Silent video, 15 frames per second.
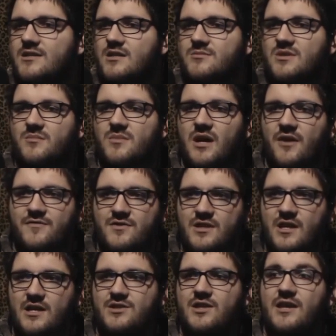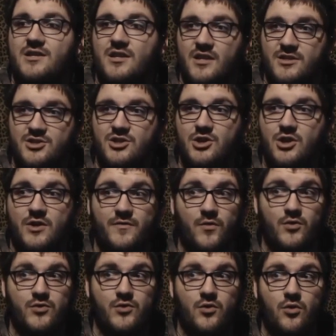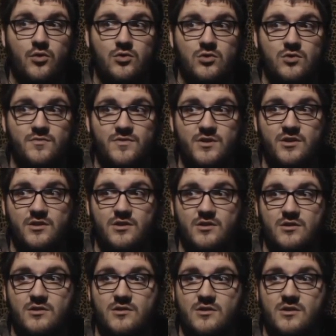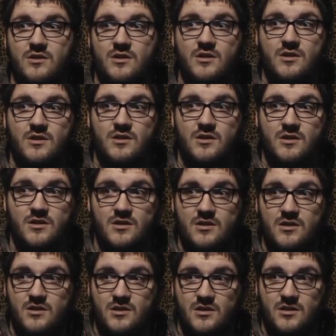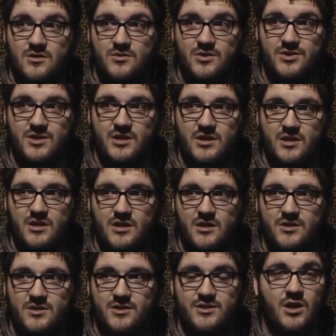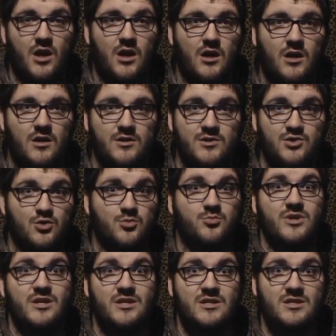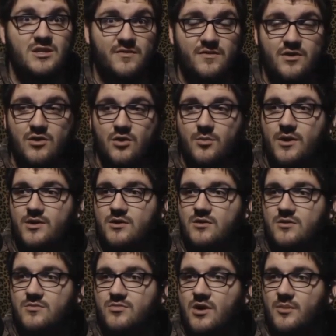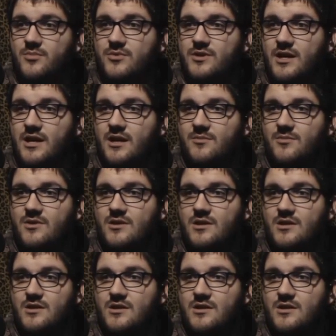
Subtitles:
Sometime after that, they had the legendary fourth quarter of the year with the dogs or beasts, if you go by their proper name.